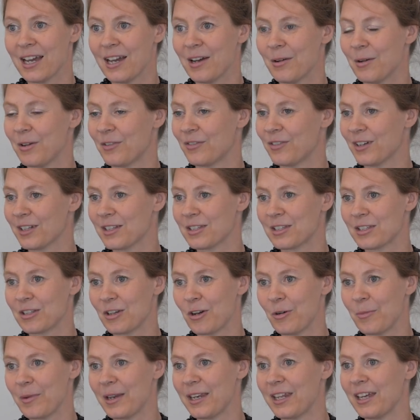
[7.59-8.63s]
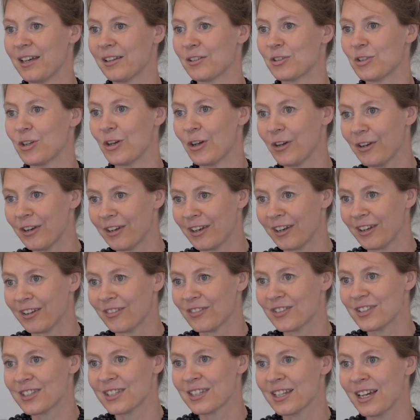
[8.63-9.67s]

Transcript: We've got so many alternatives.